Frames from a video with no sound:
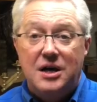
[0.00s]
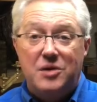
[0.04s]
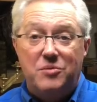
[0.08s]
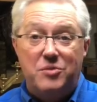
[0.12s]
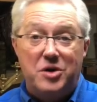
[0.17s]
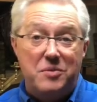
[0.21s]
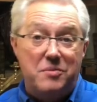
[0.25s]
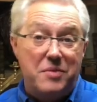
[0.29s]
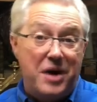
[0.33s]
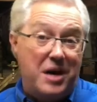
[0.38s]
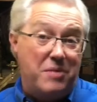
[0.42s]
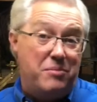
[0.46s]

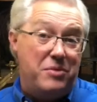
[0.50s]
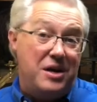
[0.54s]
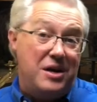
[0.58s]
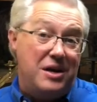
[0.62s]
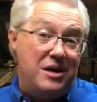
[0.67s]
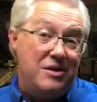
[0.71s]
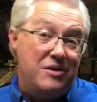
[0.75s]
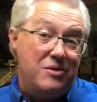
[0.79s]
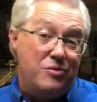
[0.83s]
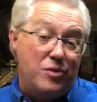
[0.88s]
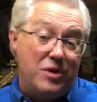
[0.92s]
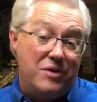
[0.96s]
but
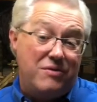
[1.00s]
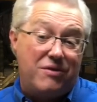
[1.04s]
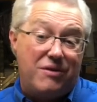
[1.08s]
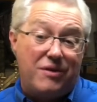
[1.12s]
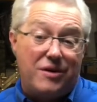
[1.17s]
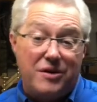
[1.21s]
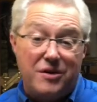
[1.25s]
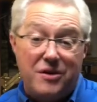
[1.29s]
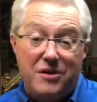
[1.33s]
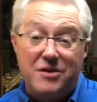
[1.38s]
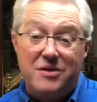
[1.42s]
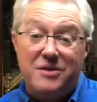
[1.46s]
maybe we've
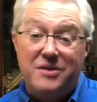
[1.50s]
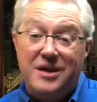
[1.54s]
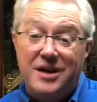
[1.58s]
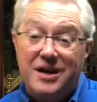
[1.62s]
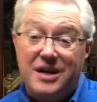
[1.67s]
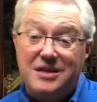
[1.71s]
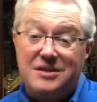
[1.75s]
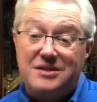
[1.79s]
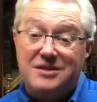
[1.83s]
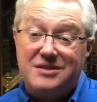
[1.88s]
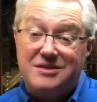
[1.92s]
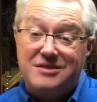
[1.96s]
learned
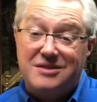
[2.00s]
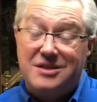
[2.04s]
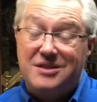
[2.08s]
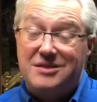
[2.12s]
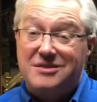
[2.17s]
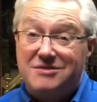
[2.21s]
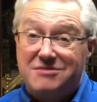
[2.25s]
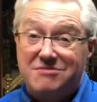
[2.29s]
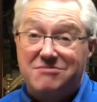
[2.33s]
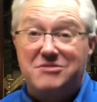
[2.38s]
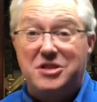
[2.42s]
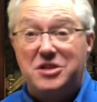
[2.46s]
that
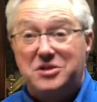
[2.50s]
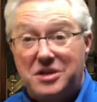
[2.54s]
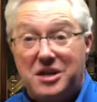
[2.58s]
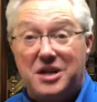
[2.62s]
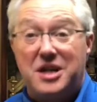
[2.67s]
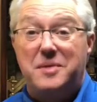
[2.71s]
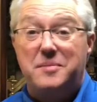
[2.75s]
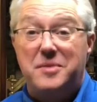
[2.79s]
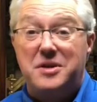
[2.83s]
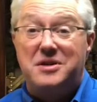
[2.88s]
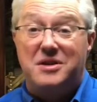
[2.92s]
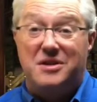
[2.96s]
there's a
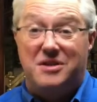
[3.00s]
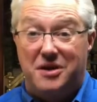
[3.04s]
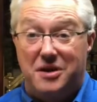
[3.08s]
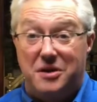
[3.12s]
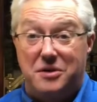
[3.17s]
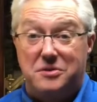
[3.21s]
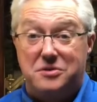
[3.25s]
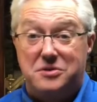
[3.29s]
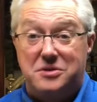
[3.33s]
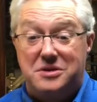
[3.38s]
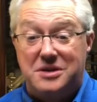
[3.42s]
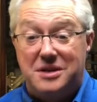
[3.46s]
limit to
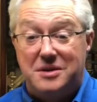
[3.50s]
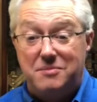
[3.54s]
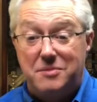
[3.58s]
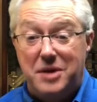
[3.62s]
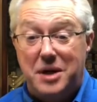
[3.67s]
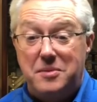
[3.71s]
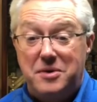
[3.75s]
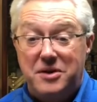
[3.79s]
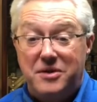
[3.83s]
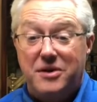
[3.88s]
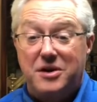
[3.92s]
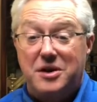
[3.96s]
those, and
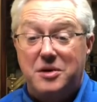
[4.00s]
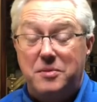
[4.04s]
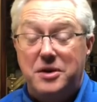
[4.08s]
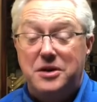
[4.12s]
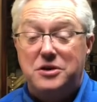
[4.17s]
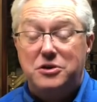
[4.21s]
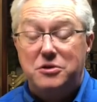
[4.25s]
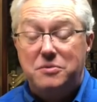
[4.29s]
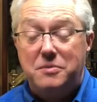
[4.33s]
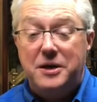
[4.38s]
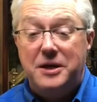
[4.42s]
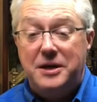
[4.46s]
maybe there can be
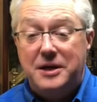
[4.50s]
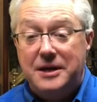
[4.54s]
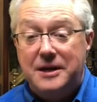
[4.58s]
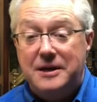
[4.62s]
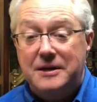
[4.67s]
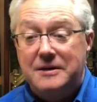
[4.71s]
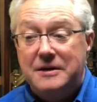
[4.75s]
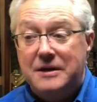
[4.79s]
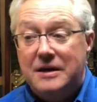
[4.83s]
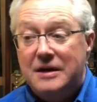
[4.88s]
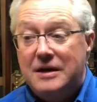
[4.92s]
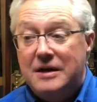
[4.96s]
too many.